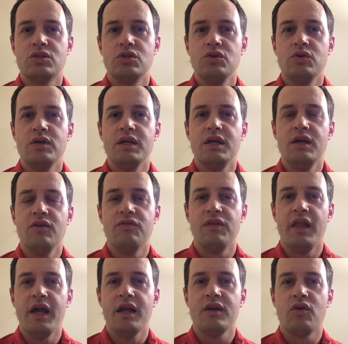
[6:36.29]
to give
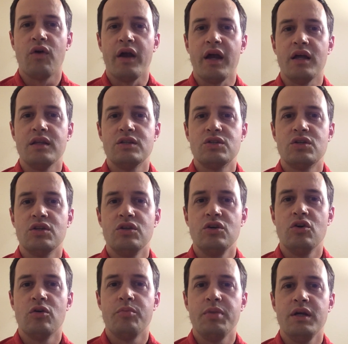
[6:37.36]
land grants to the
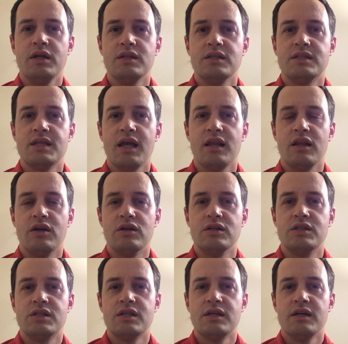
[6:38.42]
European
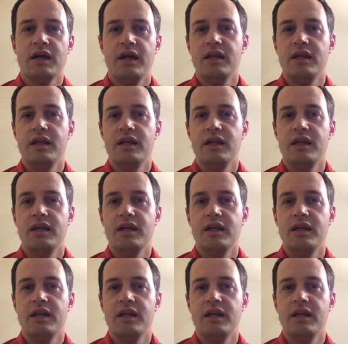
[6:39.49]
settlers?